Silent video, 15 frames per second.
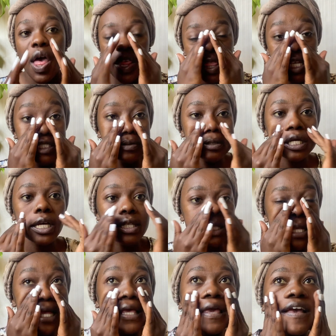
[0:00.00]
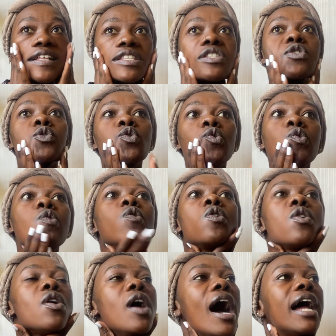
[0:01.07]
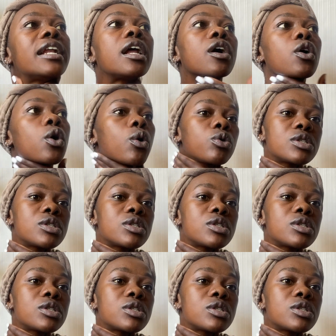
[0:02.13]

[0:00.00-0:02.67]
That's because they get to undergo